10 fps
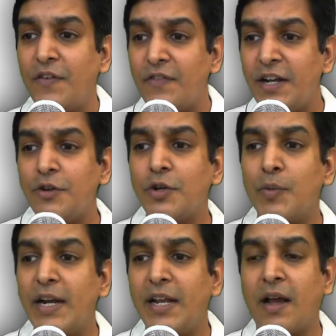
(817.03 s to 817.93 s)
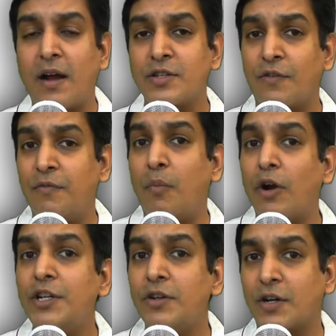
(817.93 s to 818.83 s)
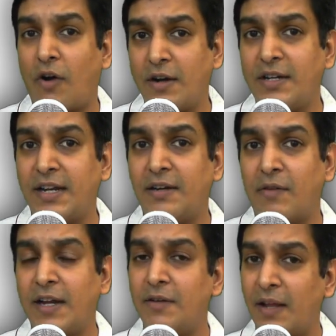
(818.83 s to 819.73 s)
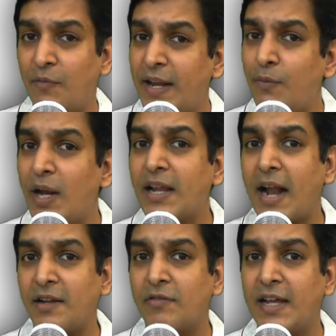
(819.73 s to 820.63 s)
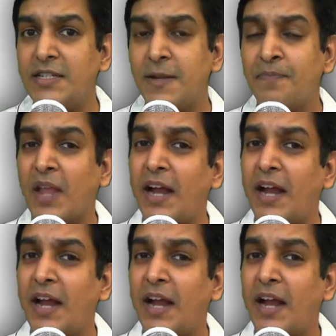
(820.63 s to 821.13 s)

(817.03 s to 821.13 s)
15 to 20 hours of modular content, right? Very well categorized.